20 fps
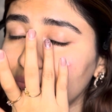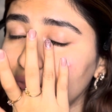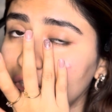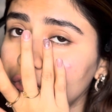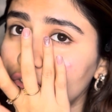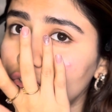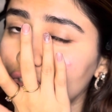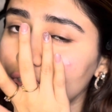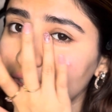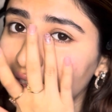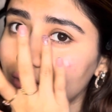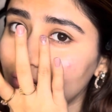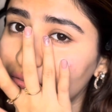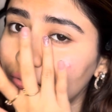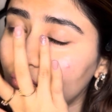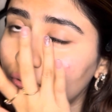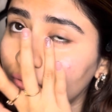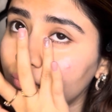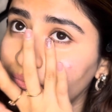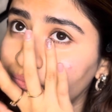It just
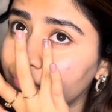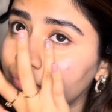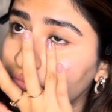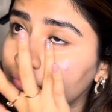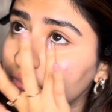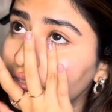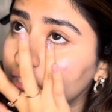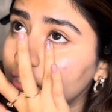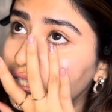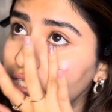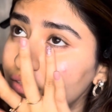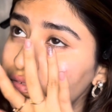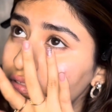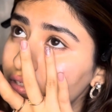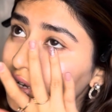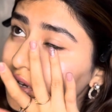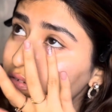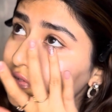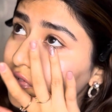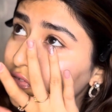gives
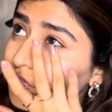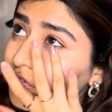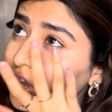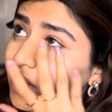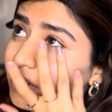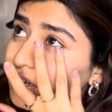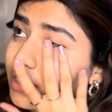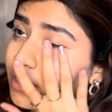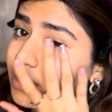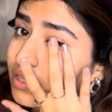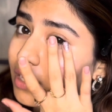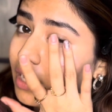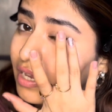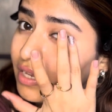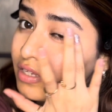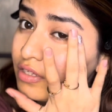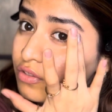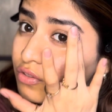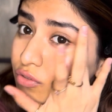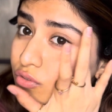a very
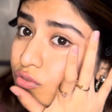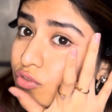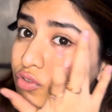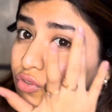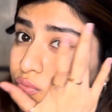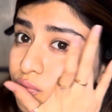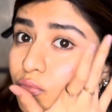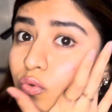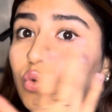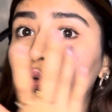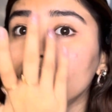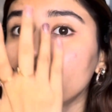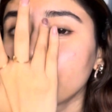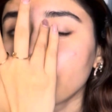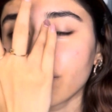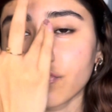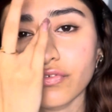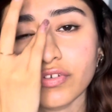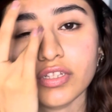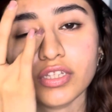nice smooth
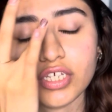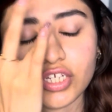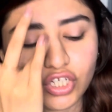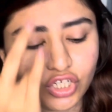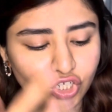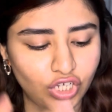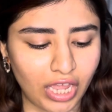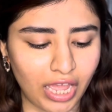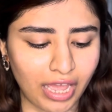finish,